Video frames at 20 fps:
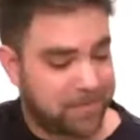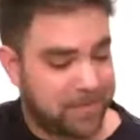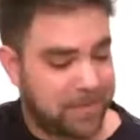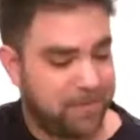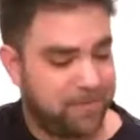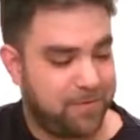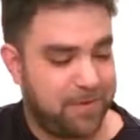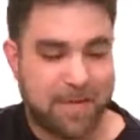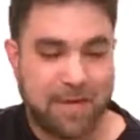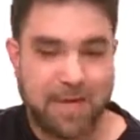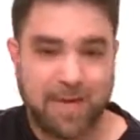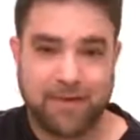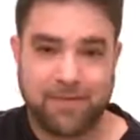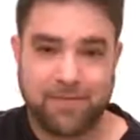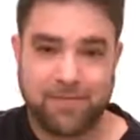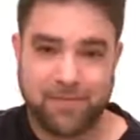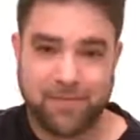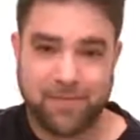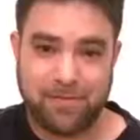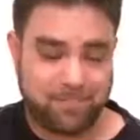okay, we
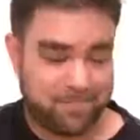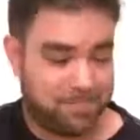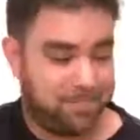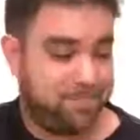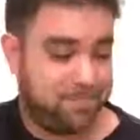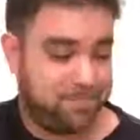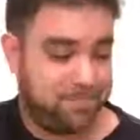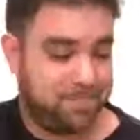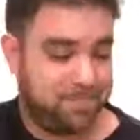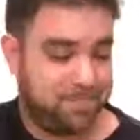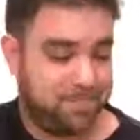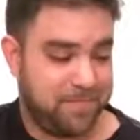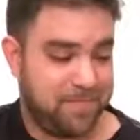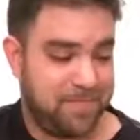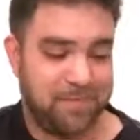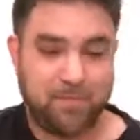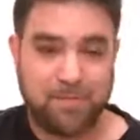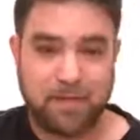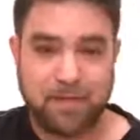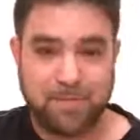have
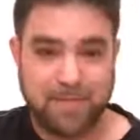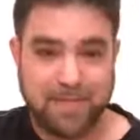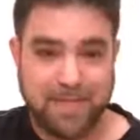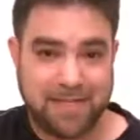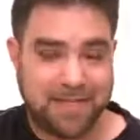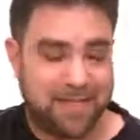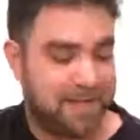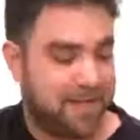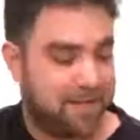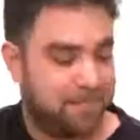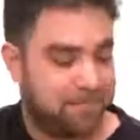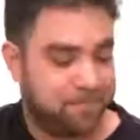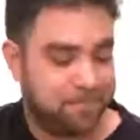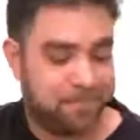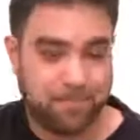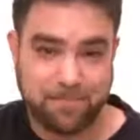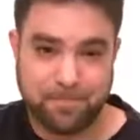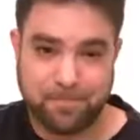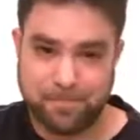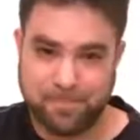drop D again.
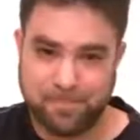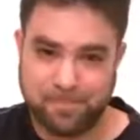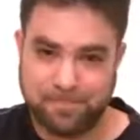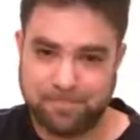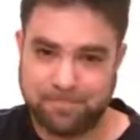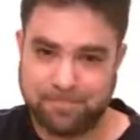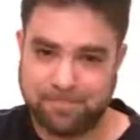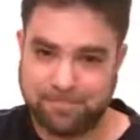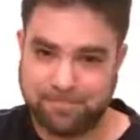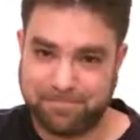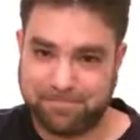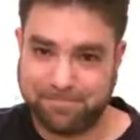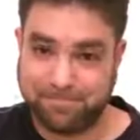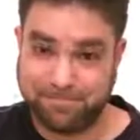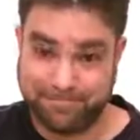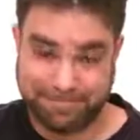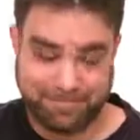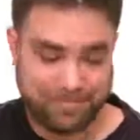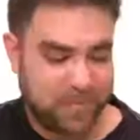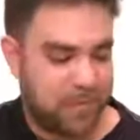
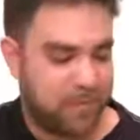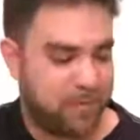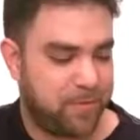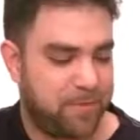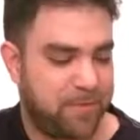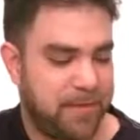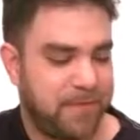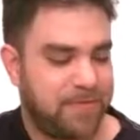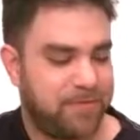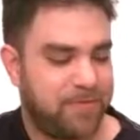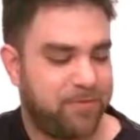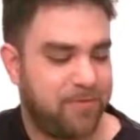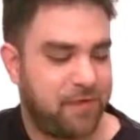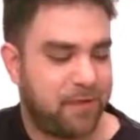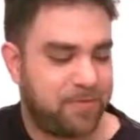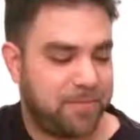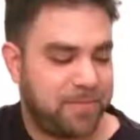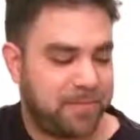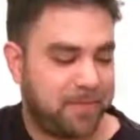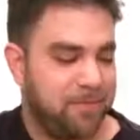Okay, we're back to
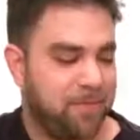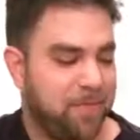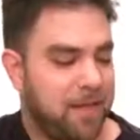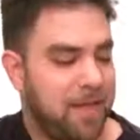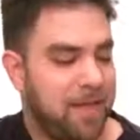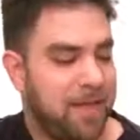drop D.